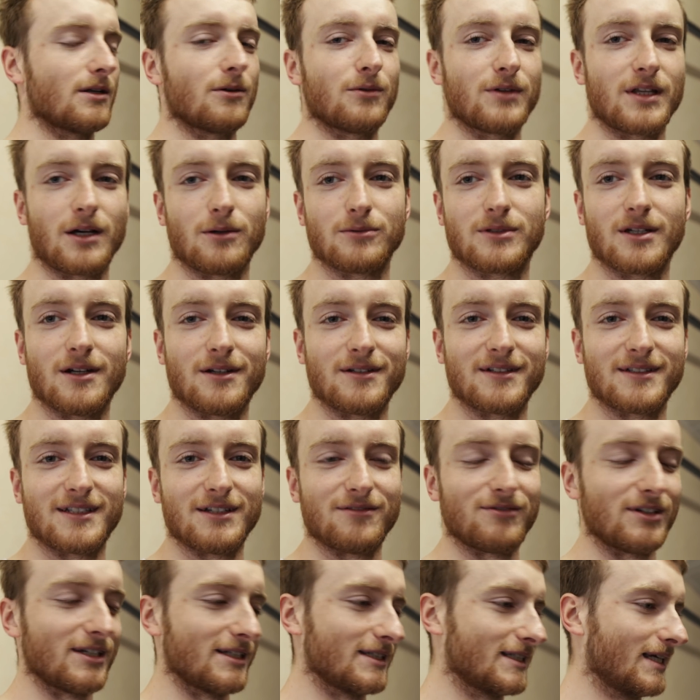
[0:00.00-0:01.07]
know what the
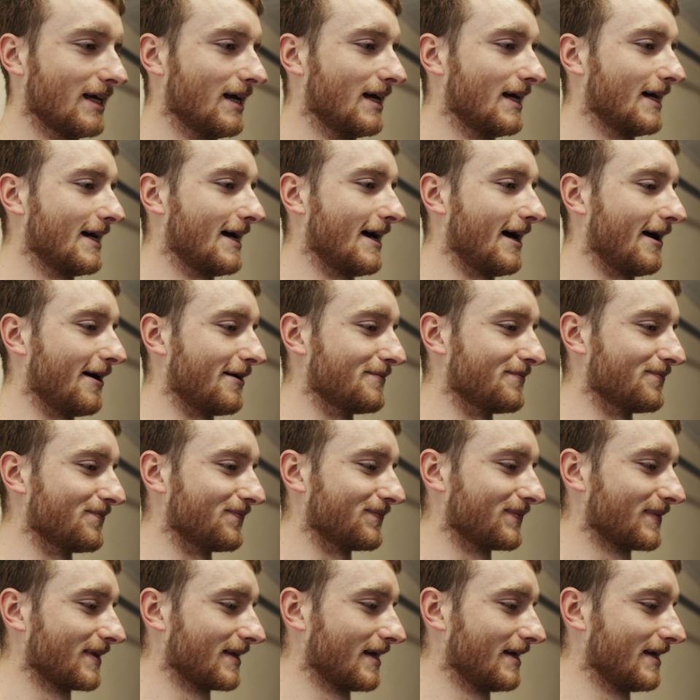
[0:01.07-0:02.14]
alternative is. And